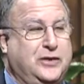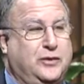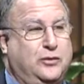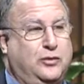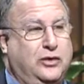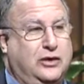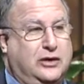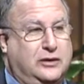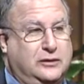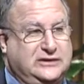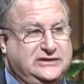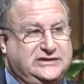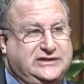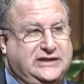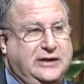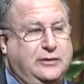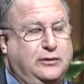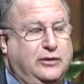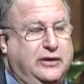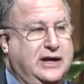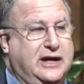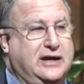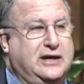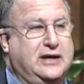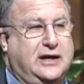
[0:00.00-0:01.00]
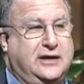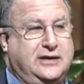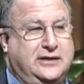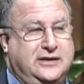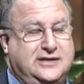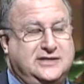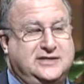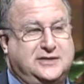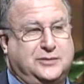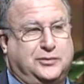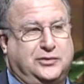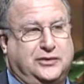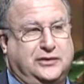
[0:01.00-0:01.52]
We always say, well, that guy
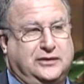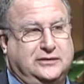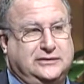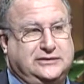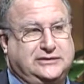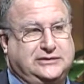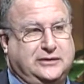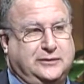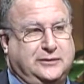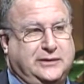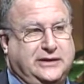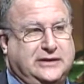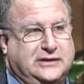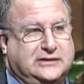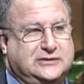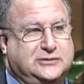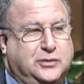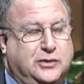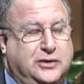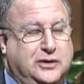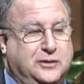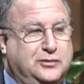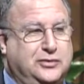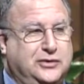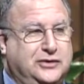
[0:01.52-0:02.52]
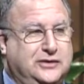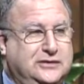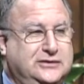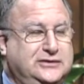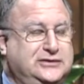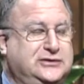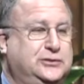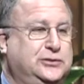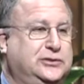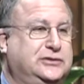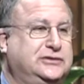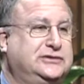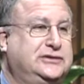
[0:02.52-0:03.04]
needs a producer, because what a
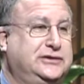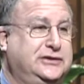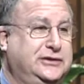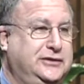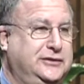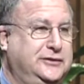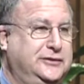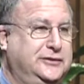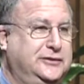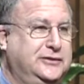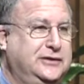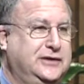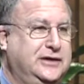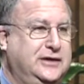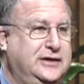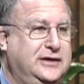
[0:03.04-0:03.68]
producer will do,